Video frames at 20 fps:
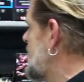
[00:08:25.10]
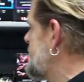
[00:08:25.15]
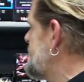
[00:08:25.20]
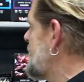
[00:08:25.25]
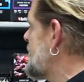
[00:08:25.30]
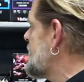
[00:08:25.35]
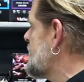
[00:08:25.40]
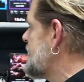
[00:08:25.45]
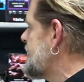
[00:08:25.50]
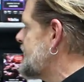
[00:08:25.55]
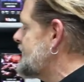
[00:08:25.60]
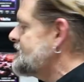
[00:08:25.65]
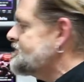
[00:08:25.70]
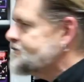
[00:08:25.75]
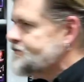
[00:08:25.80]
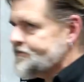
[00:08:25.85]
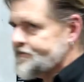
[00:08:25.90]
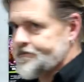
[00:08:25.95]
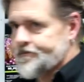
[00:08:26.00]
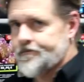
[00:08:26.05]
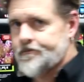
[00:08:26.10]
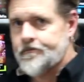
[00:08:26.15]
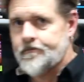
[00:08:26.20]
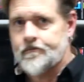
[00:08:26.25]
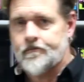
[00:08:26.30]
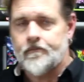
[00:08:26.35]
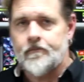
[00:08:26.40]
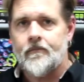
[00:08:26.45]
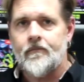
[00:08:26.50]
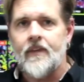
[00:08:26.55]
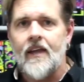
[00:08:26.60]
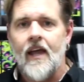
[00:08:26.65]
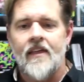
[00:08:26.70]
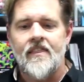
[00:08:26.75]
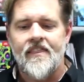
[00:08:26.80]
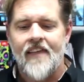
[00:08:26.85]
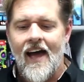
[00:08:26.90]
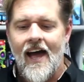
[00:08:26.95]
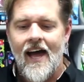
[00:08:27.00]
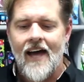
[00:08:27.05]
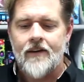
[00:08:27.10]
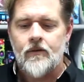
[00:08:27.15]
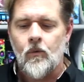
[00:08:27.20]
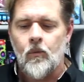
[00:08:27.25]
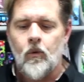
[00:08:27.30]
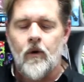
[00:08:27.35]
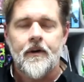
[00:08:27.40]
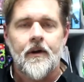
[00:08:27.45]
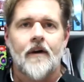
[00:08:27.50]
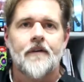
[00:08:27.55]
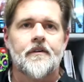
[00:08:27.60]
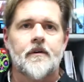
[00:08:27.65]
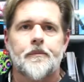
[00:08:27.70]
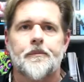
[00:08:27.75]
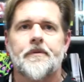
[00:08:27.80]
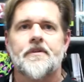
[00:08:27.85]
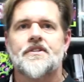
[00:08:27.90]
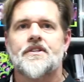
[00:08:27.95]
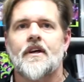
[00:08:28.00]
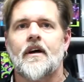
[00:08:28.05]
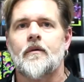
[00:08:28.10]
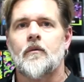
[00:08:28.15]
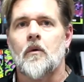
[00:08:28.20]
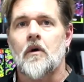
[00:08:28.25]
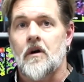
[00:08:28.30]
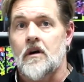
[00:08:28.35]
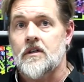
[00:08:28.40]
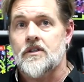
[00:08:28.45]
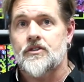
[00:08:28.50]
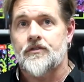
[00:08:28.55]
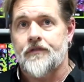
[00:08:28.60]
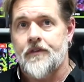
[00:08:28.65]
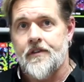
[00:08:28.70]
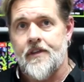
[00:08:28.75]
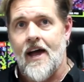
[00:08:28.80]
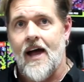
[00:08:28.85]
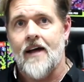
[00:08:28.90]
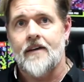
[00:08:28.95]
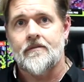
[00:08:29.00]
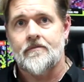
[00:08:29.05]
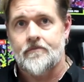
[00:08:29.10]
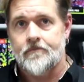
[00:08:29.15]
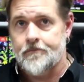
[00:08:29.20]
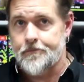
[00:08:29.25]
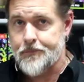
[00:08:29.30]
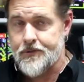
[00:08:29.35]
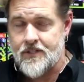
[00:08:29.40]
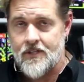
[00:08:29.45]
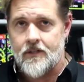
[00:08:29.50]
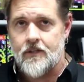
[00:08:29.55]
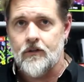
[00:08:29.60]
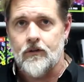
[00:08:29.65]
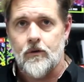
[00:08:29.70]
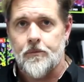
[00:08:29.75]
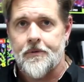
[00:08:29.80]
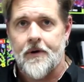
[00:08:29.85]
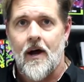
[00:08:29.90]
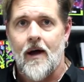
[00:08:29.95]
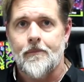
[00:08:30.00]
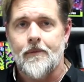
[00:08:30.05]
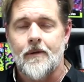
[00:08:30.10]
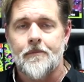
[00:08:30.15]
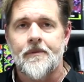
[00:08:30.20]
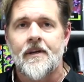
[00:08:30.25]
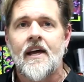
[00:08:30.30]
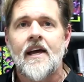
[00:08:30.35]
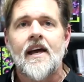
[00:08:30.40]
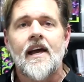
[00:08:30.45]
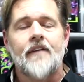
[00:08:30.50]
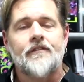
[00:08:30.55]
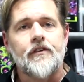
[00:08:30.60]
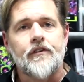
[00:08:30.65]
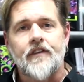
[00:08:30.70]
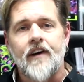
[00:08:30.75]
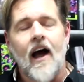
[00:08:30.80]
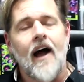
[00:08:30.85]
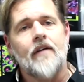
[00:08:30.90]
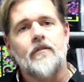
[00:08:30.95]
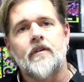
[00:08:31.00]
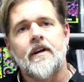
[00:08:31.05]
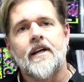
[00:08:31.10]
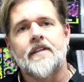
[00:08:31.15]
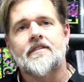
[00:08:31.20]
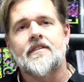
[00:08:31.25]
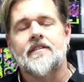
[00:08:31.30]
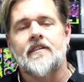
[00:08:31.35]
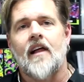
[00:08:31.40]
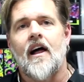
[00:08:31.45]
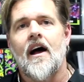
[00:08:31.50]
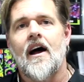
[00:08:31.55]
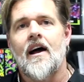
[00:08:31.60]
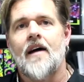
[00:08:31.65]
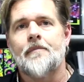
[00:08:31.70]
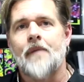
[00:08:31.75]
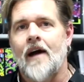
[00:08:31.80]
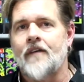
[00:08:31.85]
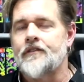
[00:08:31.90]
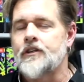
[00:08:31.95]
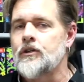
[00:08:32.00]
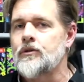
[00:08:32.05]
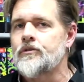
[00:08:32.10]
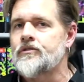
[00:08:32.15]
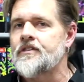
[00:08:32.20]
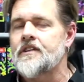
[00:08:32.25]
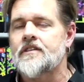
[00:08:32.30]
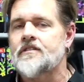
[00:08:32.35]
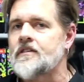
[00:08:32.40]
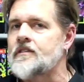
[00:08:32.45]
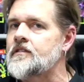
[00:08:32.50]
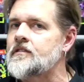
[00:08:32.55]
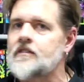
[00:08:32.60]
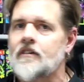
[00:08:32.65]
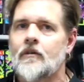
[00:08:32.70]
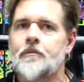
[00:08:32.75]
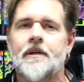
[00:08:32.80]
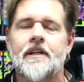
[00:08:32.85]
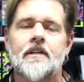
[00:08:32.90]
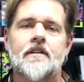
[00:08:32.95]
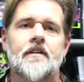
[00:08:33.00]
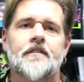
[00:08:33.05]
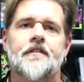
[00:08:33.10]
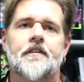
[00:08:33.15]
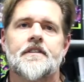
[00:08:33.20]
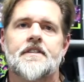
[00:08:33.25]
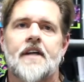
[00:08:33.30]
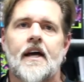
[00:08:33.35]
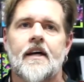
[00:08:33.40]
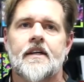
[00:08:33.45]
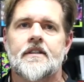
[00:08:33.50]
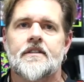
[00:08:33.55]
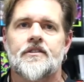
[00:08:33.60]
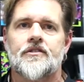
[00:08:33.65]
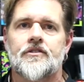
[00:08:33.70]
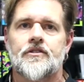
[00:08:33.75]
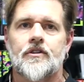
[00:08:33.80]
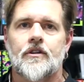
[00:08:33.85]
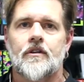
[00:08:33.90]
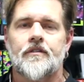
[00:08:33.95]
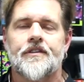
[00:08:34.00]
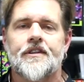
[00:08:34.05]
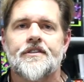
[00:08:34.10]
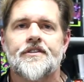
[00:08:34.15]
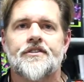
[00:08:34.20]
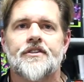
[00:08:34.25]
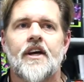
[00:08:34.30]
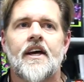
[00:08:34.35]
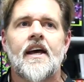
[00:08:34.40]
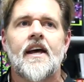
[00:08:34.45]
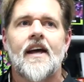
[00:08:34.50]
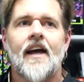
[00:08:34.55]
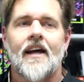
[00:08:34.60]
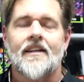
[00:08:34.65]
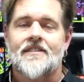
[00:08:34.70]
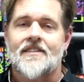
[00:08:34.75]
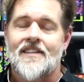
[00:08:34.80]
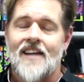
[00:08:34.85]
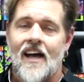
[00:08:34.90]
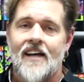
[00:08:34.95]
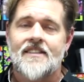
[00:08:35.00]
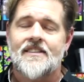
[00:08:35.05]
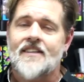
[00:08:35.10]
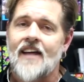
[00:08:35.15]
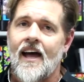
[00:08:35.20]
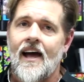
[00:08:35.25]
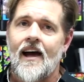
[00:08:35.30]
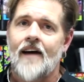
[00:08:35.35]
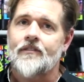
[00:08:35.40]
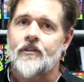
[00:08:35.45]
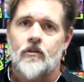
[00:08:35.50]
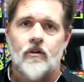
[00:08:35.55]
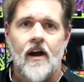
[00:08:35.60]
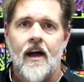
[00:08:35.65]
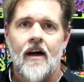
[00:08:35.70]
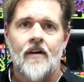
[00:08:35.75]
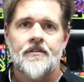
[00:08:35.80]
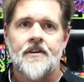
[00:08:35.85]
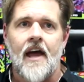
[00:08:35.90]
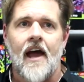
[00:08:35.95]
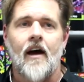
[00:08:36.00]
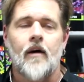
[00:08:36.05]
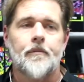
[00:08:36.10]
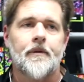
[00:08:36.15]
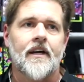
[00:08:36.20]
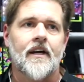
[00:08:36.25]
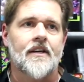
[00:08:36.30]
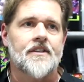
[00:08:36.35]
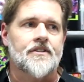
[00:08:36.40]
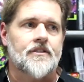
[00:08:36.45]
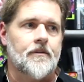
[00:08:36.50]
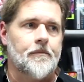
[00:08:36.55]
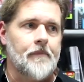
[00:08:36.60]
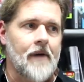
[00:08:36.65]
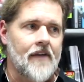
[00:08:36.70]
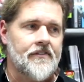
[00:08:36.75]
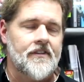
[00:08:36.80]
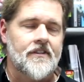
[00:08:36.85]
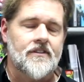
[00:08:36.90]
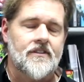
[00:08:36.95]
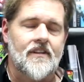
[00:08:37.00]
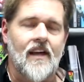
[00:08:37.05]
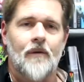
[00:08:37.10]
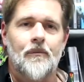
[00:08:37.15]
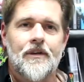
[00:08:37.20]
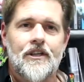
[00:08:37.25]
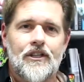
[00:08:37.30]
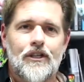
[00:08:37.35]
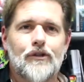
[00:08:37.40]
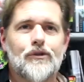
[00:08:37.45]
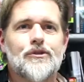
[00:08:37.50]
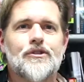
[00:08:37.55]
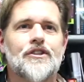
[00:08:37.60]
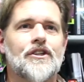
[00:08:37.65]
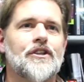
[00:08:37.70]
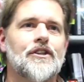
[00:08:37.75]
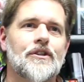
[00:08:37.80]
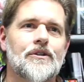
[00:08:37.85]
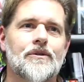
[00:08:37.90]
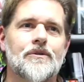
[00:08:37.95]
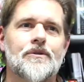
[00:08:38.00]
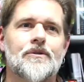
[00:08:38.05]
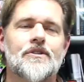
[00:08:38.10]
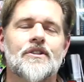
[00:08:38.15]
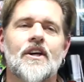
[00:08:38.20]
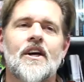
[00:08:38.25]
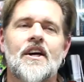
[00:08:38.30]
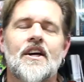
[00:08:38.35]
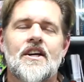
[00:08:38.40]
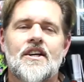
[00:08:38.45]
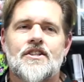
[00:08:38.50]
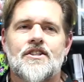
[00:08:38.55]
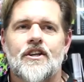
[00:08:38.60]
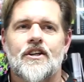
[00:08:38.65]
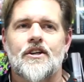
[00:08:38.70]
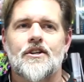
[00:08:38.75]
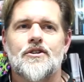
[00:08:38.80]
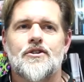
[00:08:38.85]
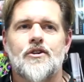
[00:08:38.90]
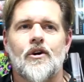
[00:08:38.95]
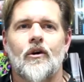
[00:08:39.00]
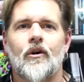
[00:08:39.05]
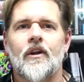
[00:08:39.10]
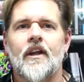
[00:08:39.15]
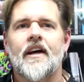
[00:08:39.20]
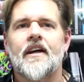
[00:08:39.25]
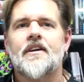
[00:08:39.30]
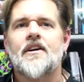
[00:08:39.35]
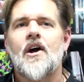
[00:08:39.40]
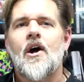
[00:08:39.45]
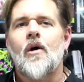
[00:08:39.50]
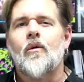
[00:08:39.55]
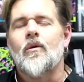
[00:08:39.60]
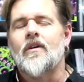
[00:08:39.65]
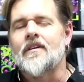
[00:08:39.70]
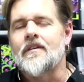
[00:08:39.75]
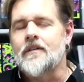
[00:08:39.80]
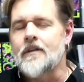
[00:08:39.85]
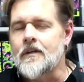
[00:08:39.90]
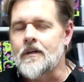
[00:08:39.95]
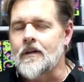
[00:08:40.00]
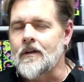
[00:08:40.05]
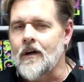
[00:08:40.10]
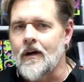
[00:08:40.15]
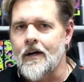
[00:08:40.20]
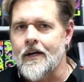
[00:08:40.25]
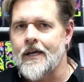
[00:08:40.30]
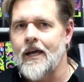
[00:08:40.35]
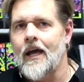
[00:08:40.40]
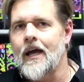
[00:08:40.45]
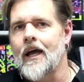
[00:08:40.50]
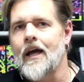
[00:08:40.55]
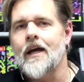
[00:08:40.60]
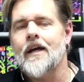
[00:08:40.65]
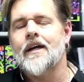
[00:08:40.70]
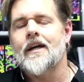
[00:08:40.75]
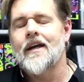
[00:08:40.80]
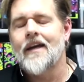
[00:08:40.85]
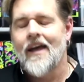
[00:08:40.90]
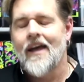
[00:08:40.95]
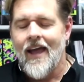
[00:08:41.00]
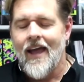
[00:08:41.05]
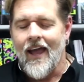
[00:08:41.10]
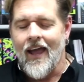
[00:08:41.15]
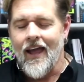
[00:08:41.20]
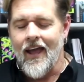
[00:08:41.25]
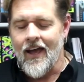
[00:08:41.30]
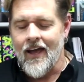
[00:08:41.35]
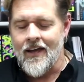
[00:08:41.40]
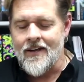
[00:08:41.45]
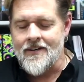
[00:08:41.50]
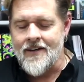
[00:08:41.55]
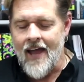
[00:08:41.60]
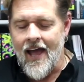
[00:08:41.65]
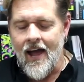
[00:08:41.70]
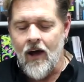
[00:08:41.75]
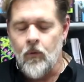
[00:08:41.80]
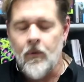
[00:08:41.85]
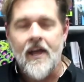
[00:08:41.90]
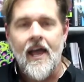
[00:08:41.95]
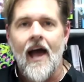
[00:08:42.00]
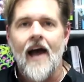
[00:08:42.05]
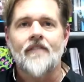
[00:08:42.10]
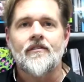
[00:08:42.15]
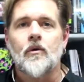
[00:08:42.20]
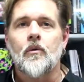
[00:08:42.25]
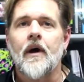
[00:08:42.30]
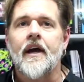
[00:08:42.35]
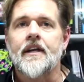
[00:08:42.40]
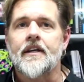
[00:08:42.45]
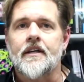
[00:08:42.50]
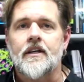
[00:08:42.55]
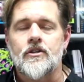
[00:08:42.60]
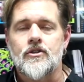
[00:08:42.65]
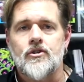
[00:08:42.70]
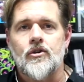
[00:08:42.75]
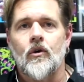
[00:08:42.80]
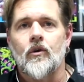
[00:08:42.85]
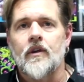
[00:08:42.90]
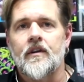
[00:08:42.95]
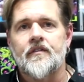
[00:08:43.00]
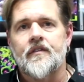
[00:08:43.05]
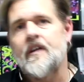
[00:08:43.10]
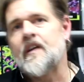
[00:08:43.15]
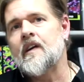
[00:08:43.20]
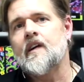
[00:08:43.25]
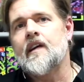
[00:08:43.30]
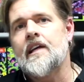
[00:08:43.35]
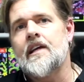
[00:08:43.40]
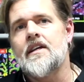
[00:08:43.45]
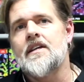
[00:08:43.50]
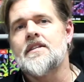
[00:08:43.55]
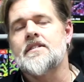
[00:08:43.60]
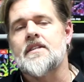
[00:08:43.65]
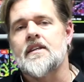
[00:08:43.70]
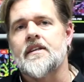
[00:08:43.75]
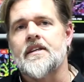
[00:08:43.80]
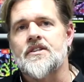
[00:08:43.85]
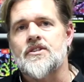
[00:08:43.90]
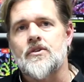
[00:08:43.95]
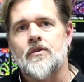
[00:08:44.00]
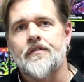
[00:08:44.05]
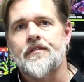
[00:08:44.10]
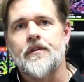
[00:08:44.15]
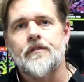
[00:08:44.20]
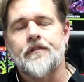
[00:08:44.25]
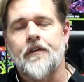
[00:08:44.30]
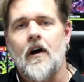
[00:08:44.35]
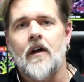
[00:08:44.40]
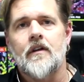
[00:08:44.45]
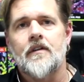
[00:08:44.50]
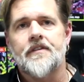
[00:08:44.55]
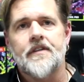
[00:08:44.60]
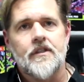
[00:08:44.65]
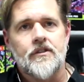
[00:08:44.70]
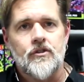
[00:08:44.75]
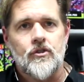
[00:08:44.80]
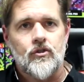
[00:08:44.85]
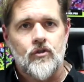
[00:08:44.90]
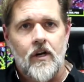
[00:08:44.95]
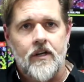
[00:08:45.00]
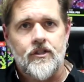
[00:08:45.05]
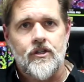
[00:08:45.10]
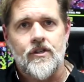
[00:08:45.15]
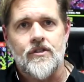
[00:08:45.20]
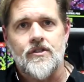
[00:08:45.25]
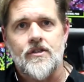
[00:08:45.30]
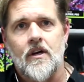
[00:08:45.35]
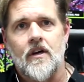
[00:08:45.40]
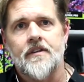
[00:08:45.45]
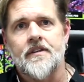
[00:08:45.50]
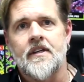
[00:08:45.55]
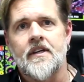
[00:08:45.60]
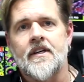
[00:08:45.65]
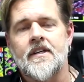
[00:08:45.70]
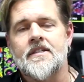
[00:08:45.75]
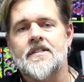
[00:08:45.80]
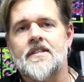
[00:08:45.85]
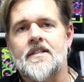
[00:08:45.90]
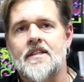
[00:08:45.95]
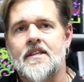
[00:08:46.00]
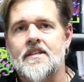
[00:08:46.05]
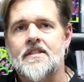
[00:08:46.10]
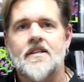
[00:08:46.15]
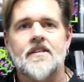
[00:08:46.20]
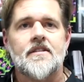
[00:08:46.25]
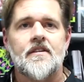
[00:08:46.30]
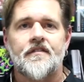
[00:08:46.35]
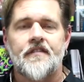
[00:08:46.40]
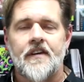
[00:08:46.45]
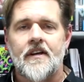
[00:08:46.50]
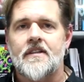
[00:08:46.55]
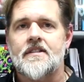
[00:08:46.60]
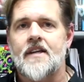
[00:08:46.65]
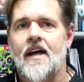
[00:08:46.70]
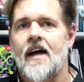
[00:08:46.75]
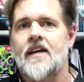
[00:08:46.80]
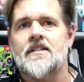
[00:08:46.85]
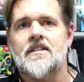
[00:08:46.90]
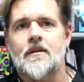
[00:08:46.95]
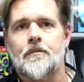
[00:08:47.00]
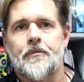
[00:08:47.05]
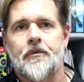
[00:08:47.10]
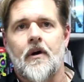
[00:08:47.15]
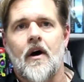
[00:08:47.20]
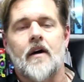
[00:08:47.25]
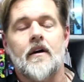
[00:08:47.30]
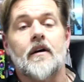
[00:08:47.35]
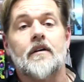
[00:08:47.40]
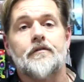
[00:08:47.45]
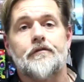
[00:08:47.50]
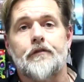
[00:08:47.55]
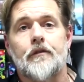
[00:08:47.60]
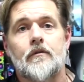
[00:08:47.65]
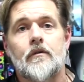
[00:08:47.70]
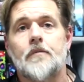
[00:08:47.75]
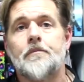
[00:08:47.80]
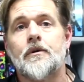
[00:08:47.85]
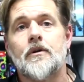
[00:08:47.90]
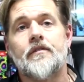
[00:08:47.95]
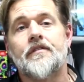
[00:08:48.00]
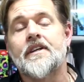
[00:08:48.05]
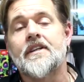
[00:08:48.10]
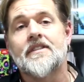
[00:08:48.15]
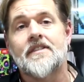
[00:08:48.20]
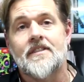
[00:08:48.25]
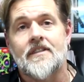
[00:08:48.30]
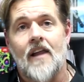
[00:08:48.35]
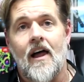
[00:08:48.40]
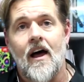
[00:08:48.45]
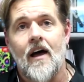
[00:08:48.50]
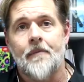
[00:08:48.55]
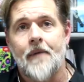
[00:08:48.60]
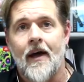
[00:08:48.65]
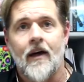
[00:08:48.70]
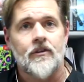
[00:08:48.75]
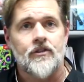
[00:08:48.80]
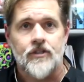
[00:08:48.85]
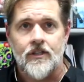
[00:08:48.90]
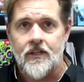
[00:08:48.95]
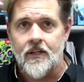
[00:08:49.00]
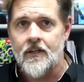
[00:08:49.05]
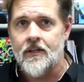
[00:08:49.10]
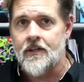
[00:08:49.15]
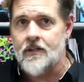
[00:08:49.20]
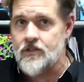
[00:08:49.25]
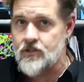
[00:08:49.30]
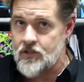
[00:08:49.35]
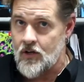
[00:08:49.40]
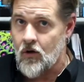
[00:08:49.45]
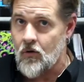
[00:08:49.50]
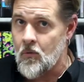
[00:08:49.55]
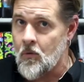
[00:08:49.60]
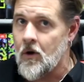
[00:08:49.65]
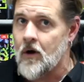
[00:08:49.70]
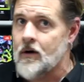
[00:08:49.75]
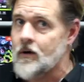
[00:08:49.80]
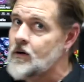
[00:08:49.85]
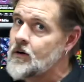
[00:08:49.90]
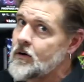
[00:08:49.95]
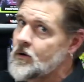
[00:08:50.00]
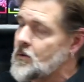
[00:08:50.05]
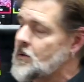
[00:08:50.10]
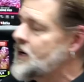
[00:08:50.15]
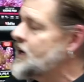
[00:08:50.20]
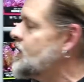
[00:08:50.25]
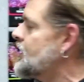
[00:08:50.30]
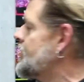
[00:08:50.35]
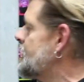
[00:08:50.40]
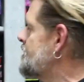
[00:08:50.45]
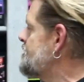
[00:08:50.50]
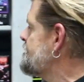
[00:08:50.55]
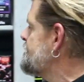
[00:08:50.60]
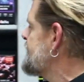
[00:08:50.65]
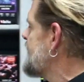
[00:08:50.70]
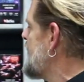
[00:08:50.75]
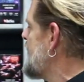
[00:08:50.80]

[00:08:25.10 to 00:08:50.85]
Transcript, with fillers: ChemiClean, that 100% works for that particular problem. If you've got red slime, I've used this in so many different tanks in service. It's nice to have around now because the methods that we used to use to control it were a little archaic and now we have a way to control it very easily. So if you follow the instructions on this, this is a fantastic product for removing slime algae in a saltwater aquarium.